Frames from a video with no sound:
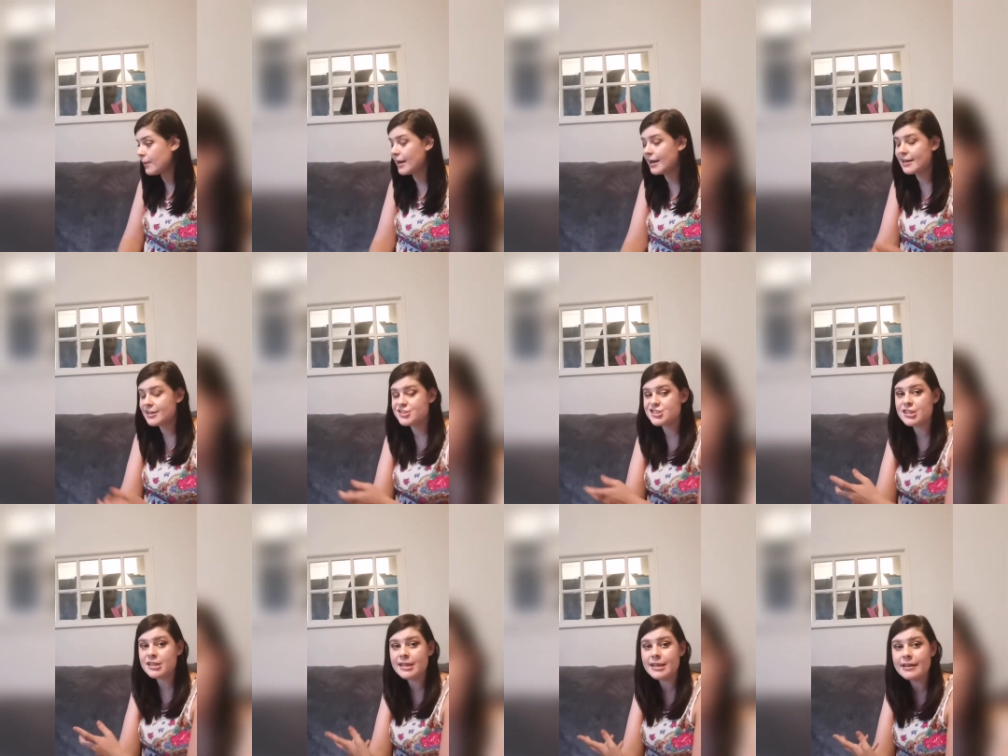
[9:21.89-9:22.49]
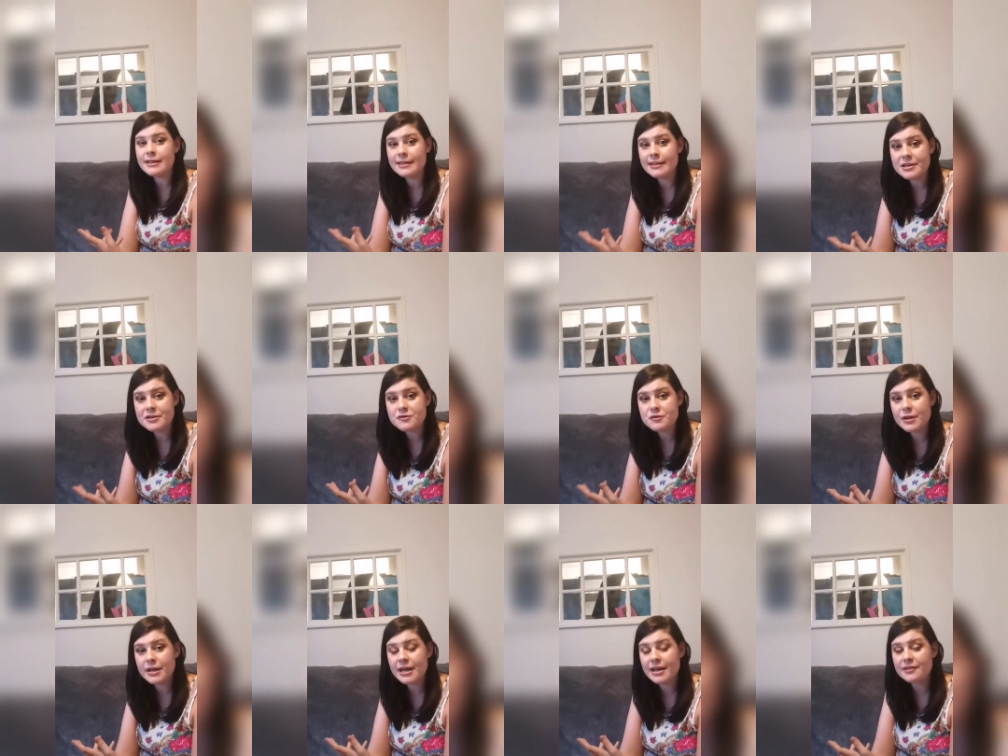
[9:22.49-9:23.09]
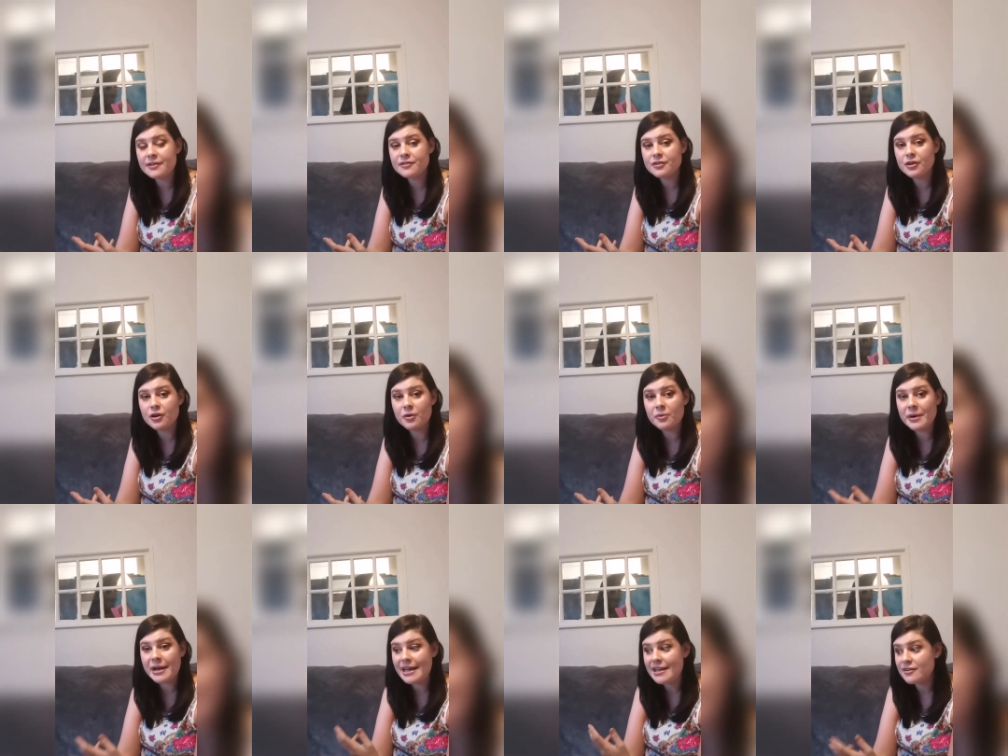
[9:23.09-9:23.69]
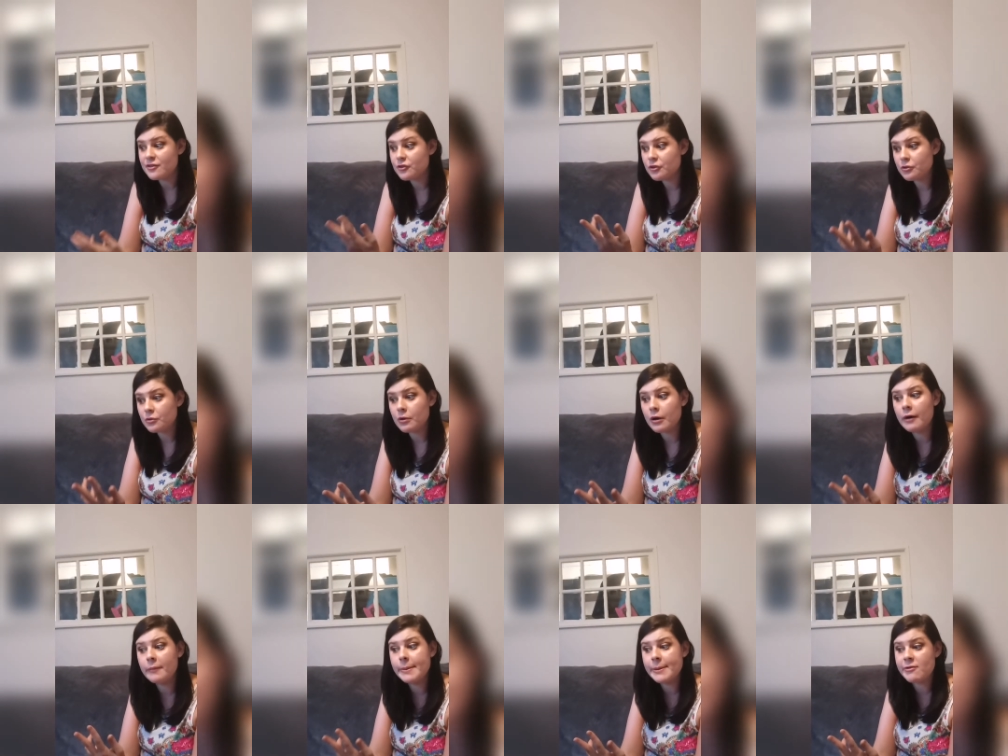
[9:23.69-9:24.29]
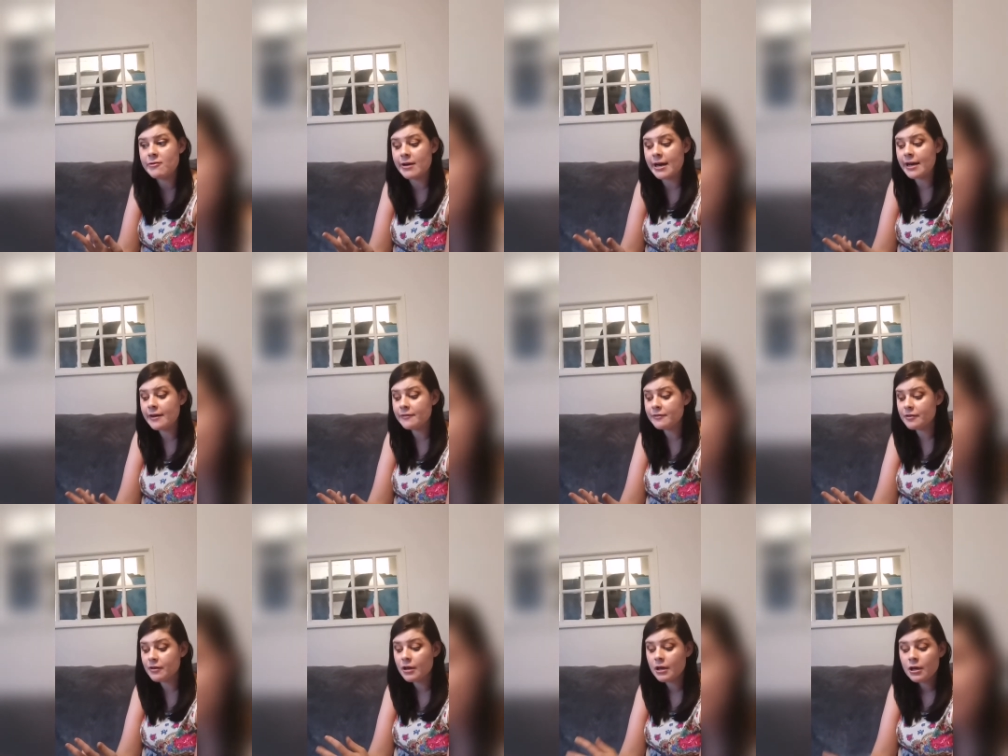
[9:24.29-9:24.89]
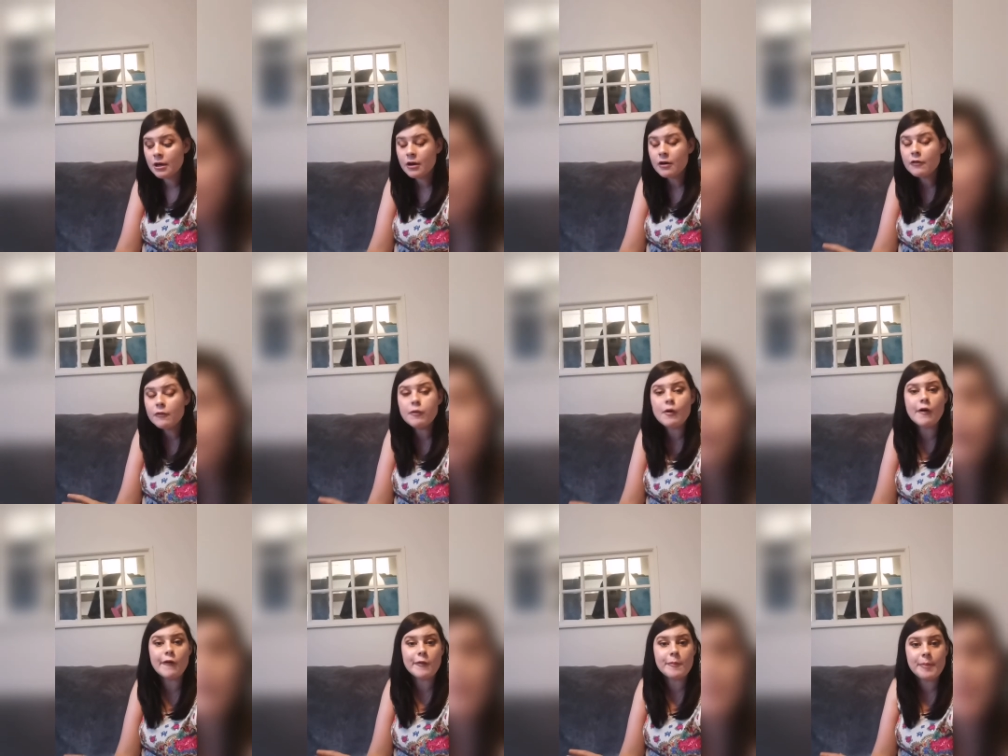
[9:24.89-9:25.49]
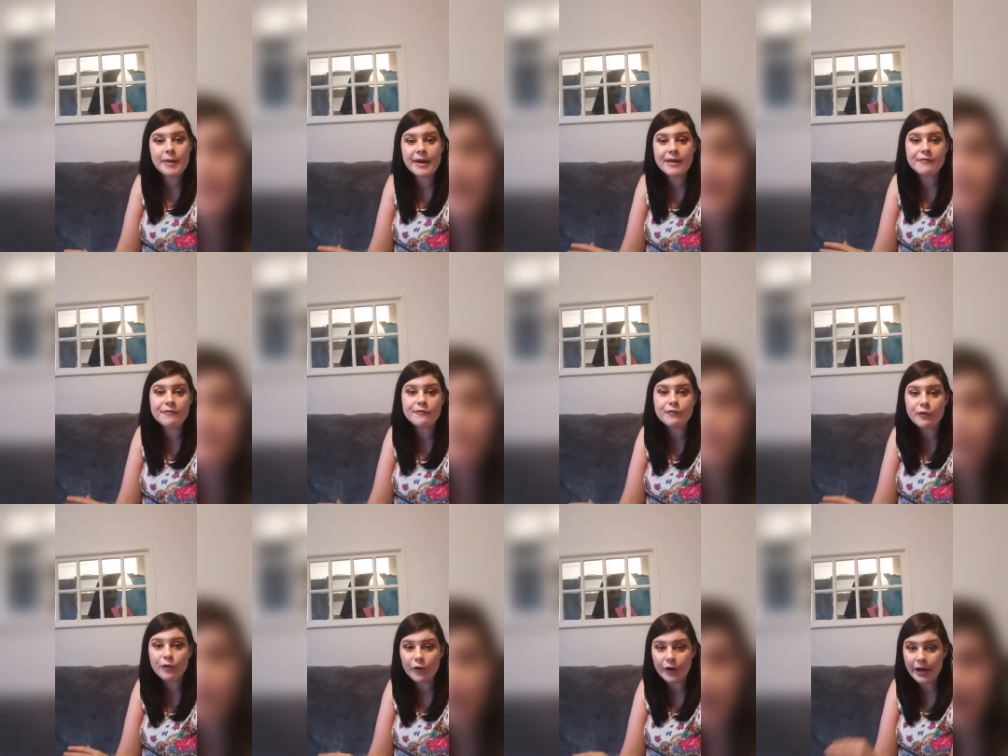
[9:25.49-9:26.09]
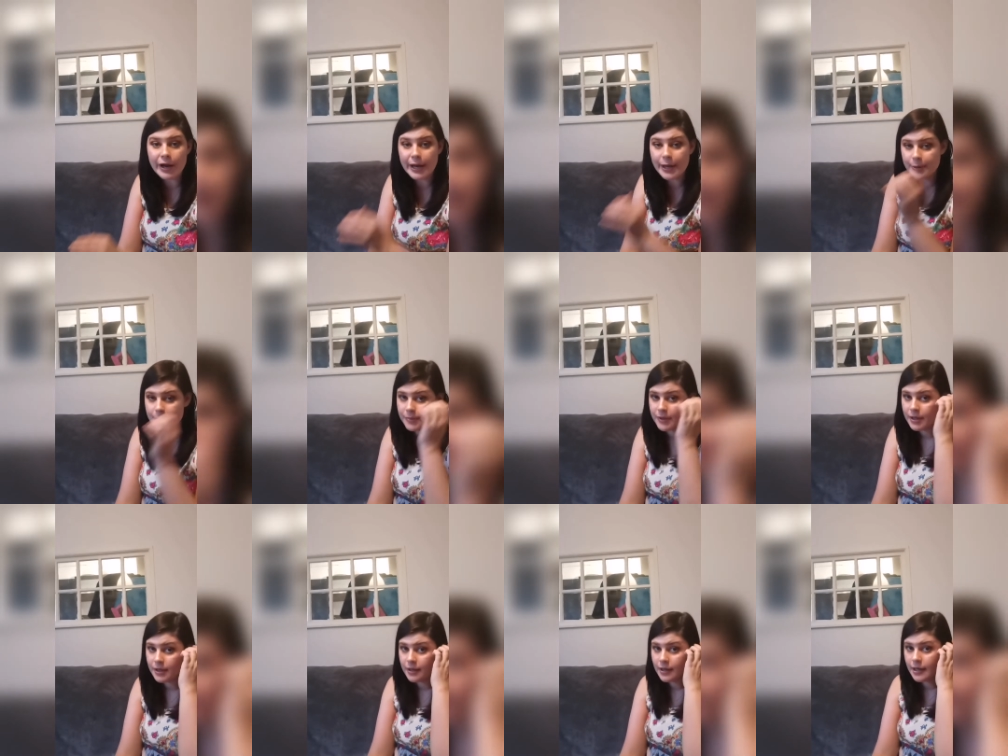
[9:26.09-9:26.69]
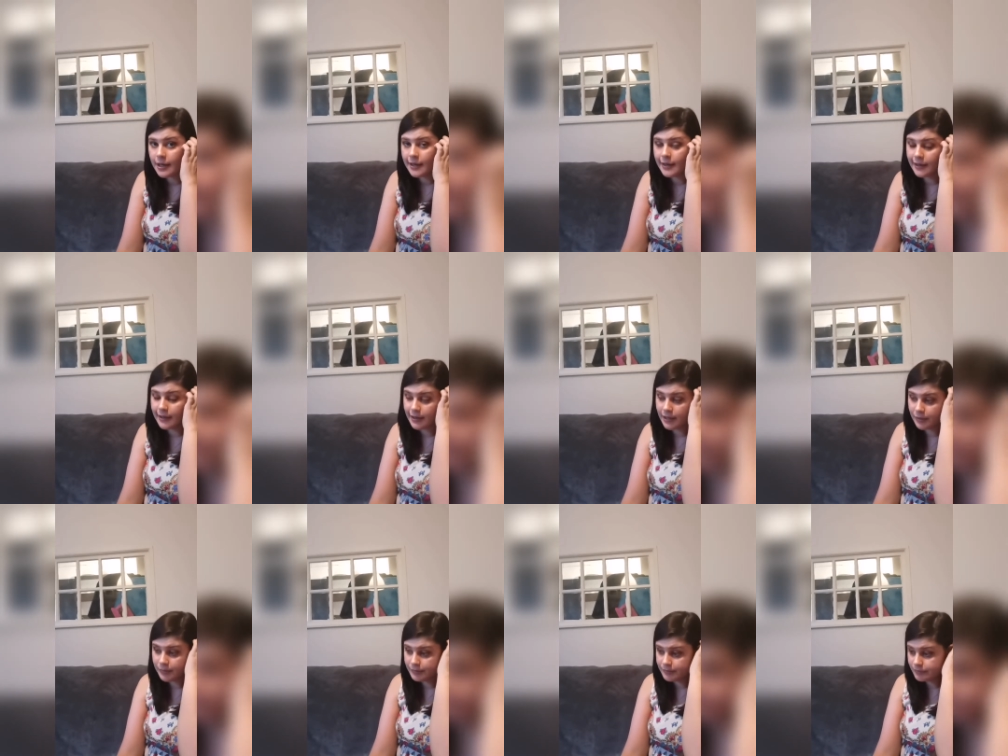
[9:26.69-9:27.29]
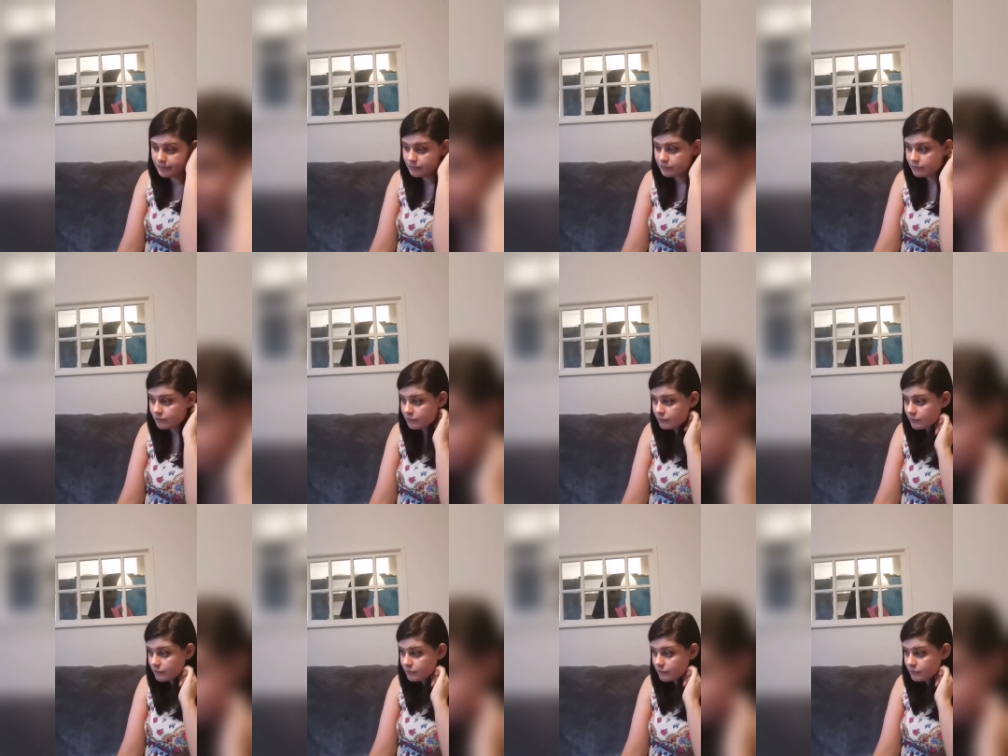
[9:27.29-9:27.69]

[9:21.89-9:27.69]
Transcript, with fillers: I actually literally had to go into Hobbycraft for the paint for him um,